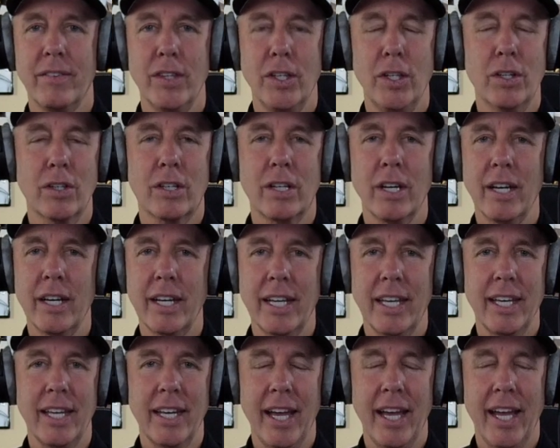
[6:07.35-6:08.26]
you're going to
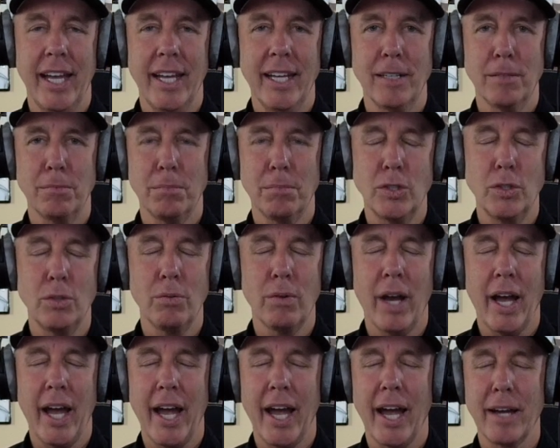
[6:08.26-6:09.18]
get hate, but you
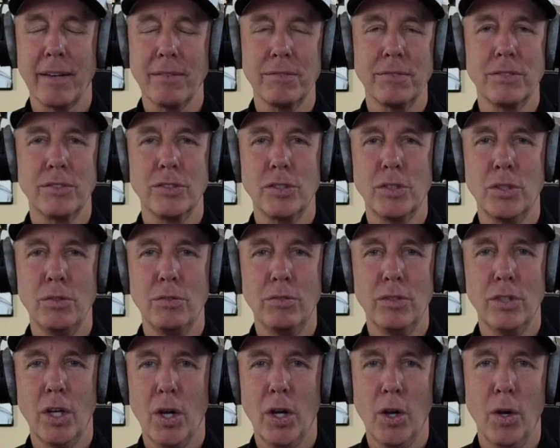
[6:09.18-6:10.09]
have to
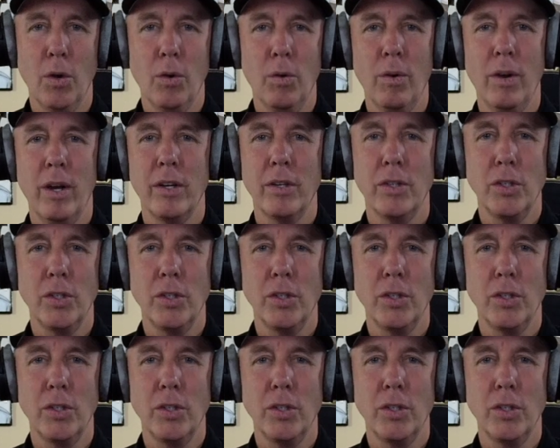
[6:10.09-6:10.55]
know